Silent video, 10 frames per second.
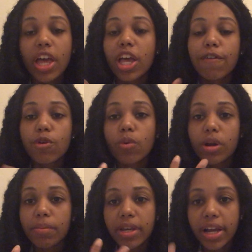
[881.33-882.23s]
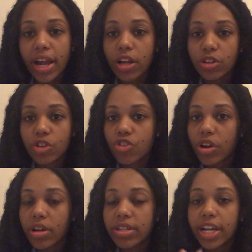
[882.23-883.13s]
If you want to be a character
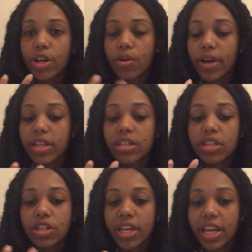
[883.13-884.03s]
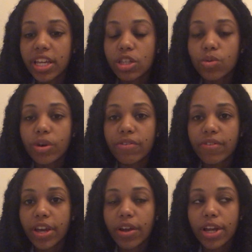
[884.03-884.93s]
drawer, I know as kids
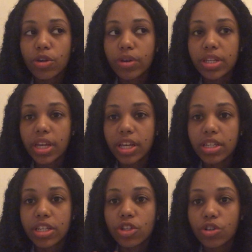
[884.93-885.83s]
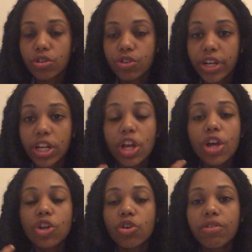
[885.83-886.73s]
and children,
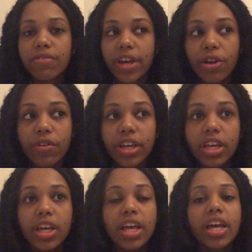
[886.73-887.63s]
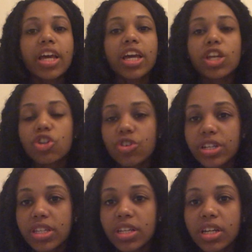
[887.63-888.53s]
you're very
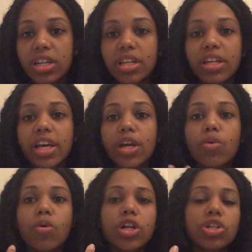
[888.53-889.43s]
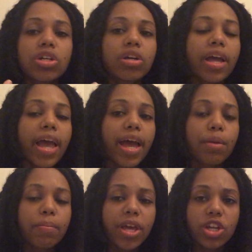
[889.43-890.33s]
interested in like watching
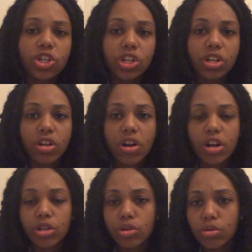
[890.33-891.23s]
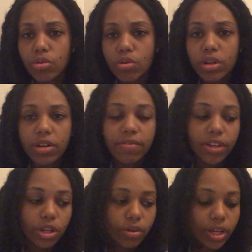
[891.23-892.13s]
animation and cartoon and
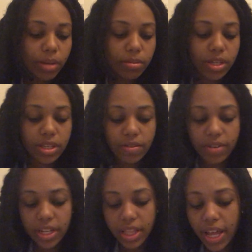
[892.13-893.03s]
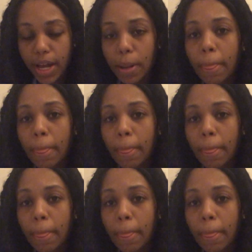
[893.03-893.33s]
video games and stuff like that.